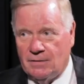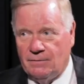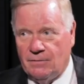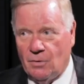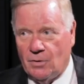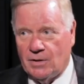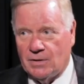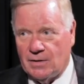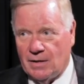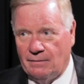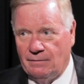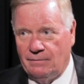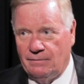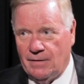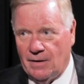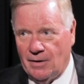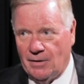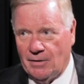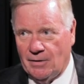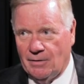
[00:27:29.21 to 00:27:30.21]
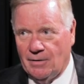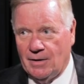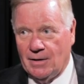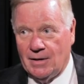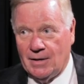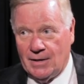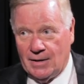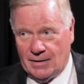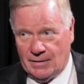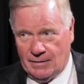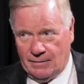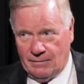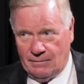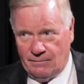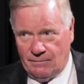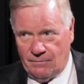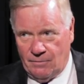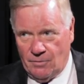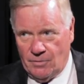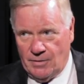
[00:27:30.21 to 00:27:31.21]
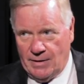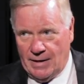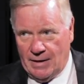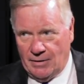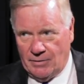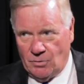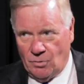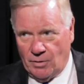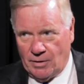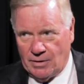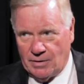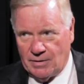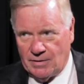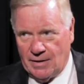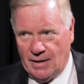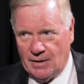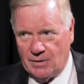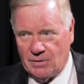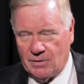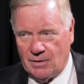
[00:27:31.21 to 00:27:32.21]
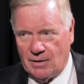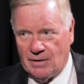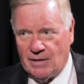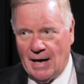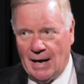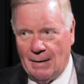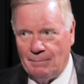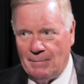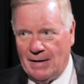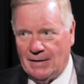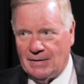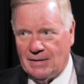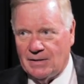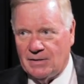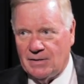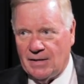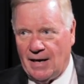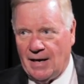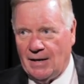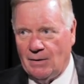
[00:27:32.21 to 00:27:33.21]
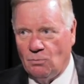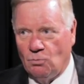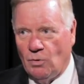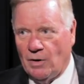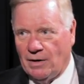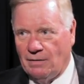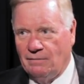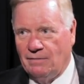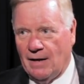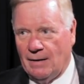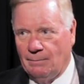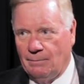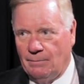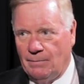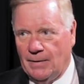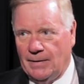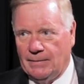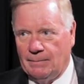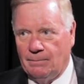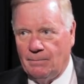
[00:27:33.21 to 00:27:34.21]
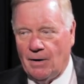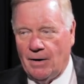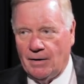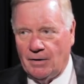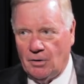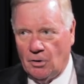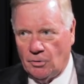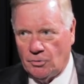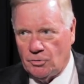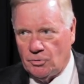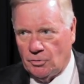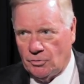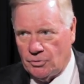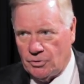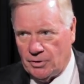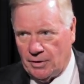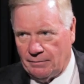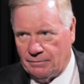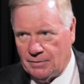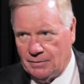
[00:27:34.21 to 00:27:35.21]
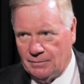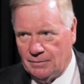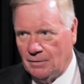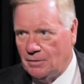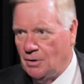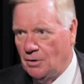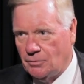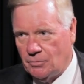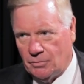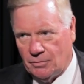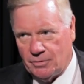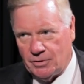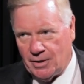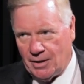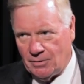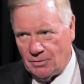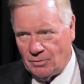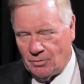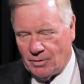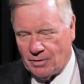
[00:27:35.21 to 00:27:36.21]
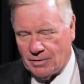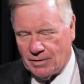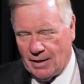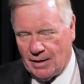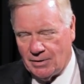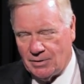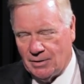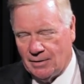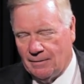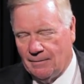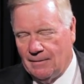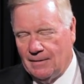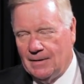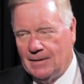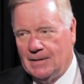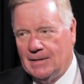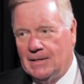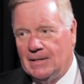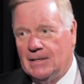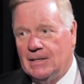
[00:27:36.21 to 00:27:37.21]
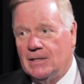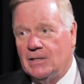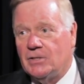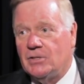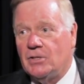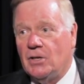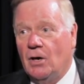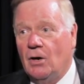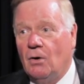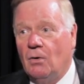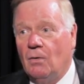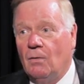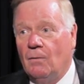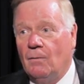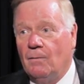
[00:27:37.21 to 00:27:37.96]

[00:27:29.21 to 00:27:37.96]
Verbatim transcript: focus on failure further down the organization and not make this a one event, but a cultural shift, a cultural change in the organization? So